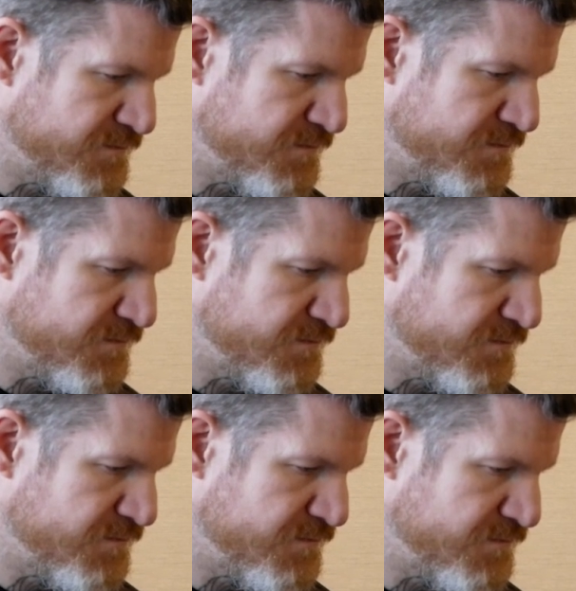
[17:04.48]

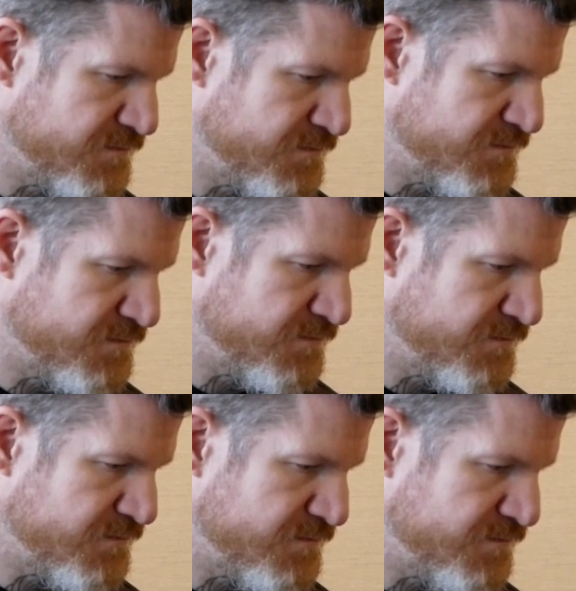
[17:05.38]

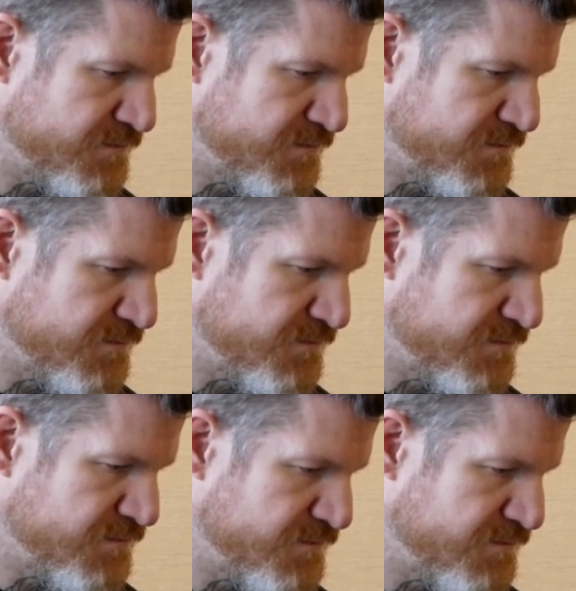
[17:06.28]

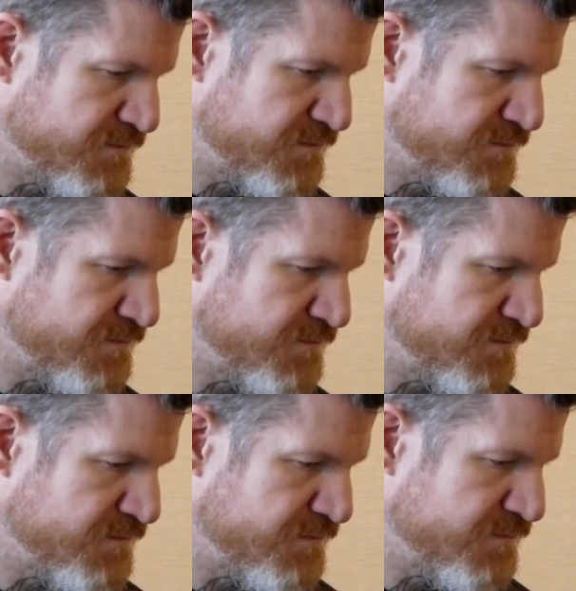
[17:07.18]

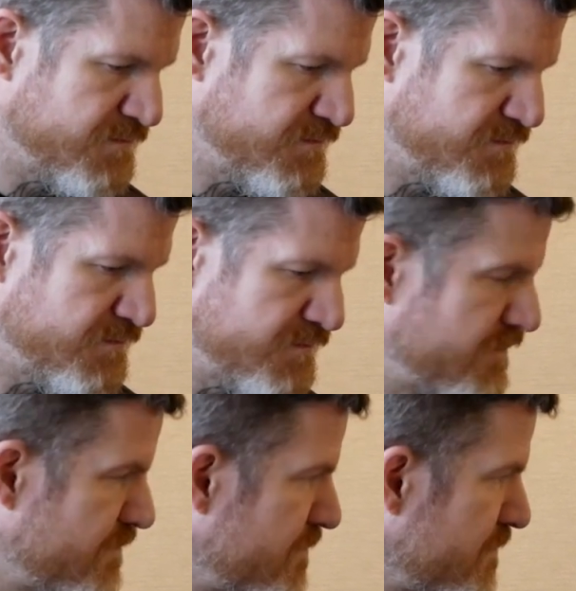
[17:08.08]

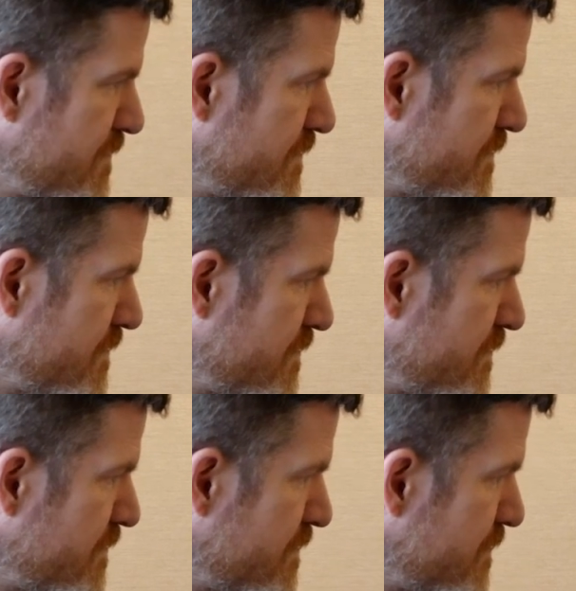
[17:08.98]

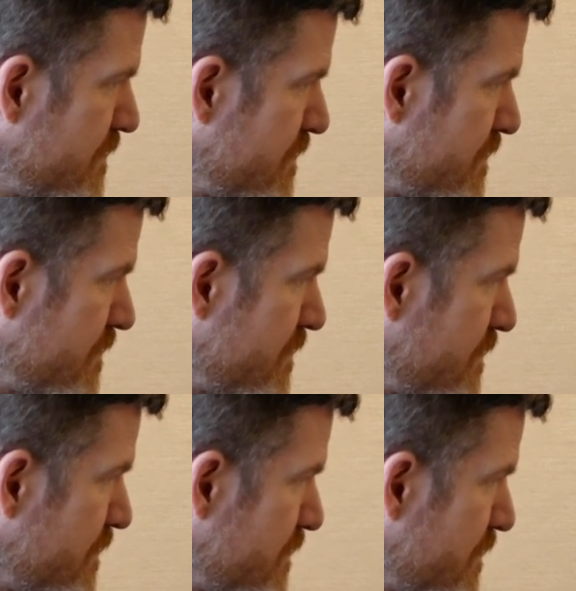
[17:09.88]

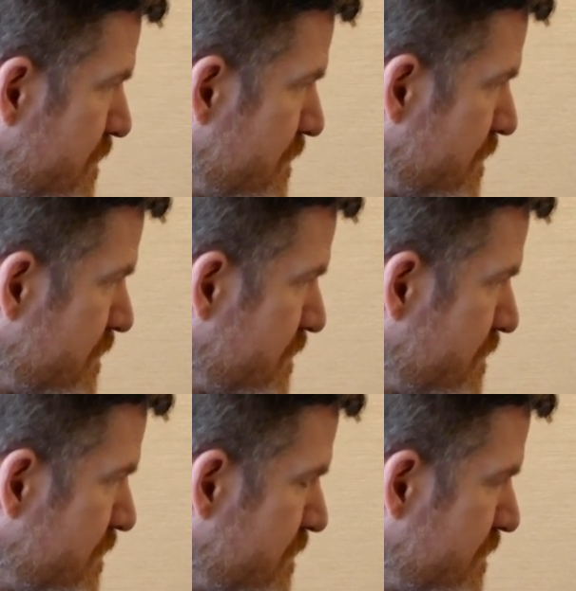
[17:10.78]

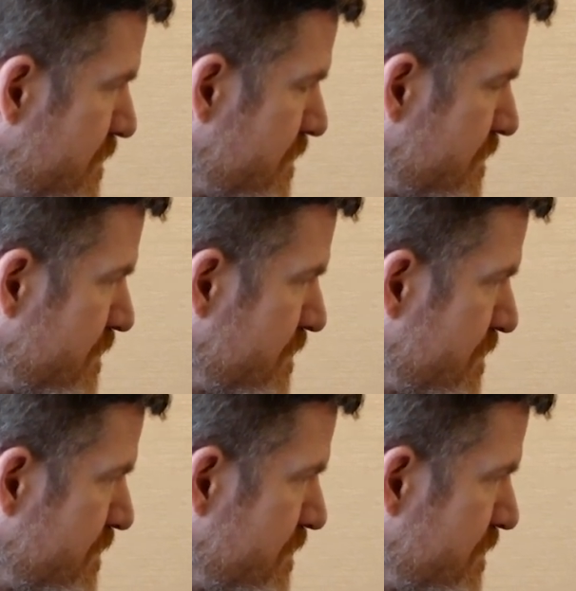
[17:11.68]
(not speaking)